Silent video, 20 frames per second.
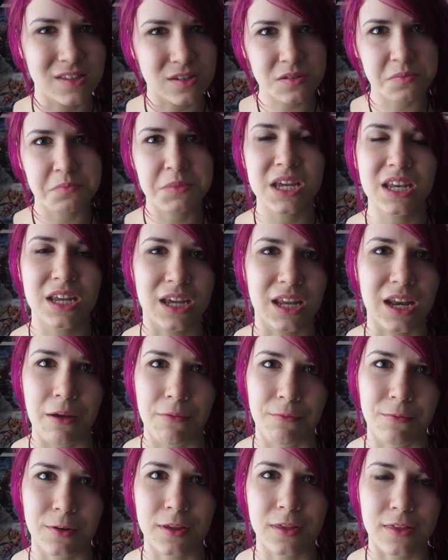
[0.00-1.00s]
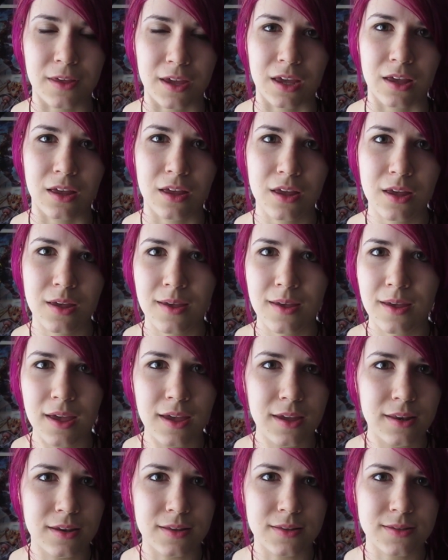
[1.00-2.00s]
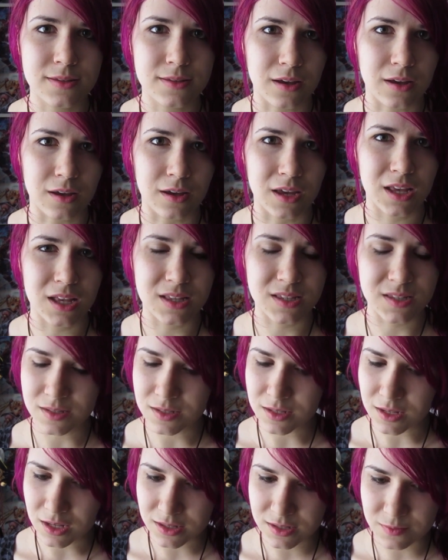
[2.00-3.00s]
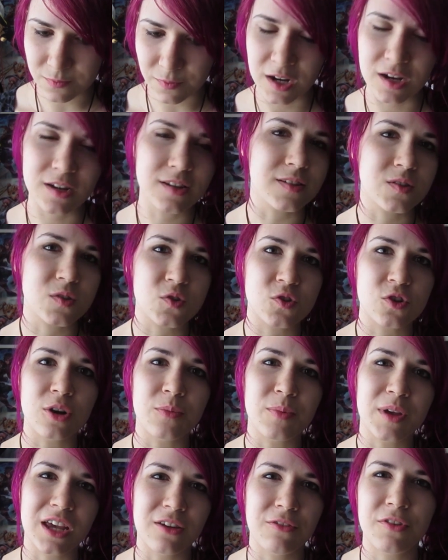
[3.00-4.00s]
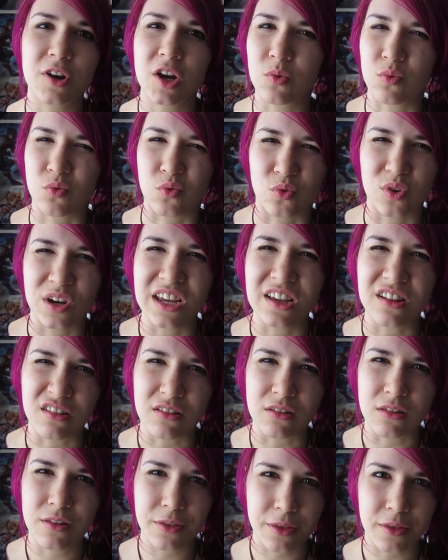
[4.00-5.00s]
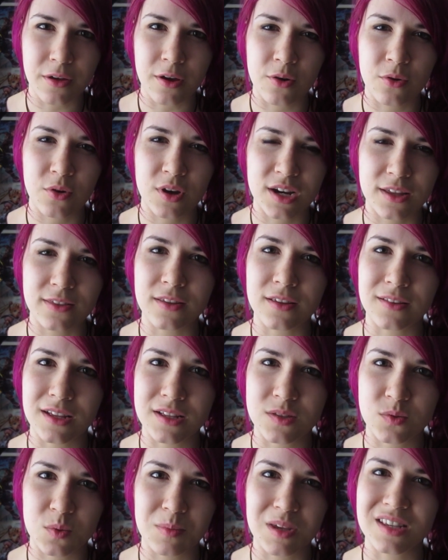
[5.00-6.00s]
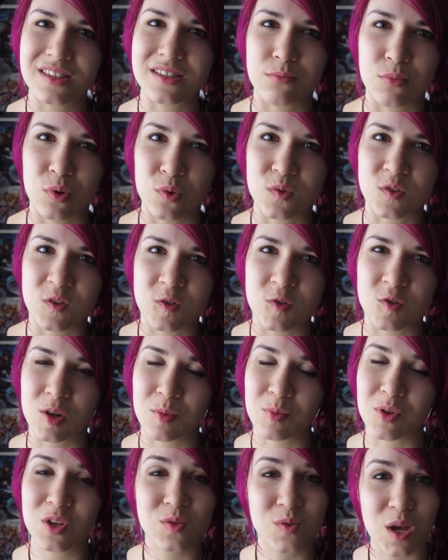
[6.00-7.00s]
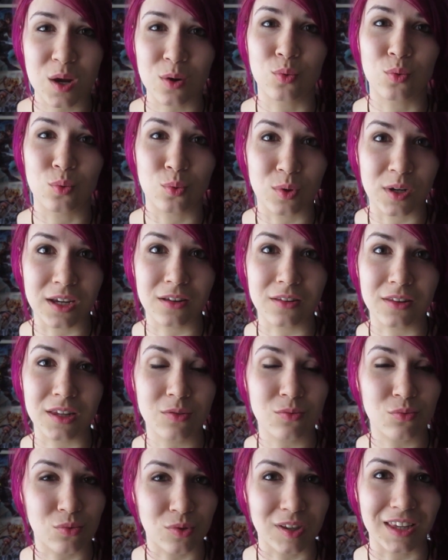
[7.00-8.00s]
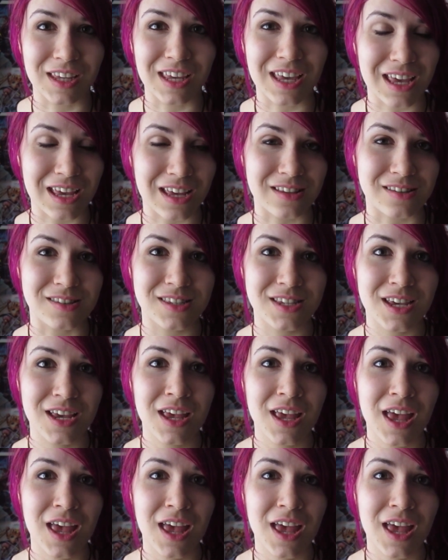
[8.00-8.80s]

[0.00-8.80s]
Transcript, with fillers: There's meaning in everything, and it's uh, it's it's very disturbing, very real though, and I think that's what makes it most disturbing is how real it really is,